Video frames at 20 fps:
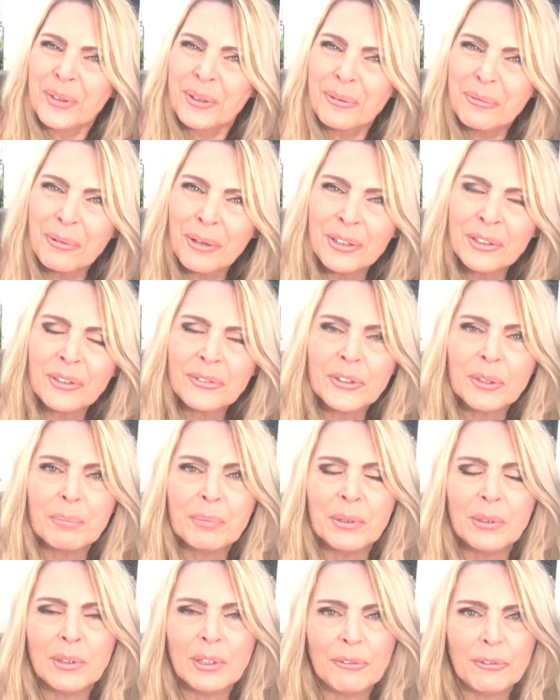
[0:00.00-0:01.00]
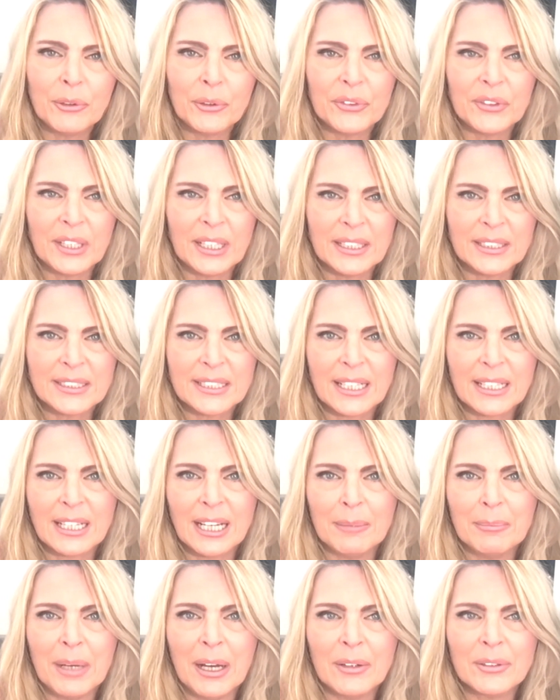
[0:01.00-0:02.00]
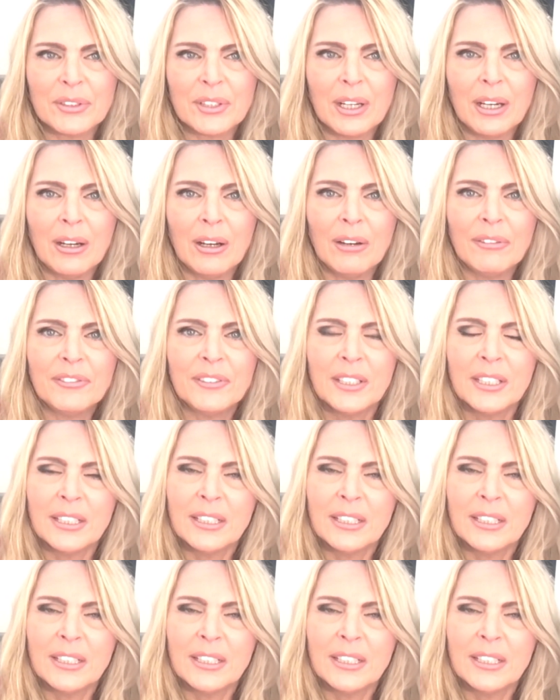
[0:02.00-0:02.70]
One of the beautiful things that come out of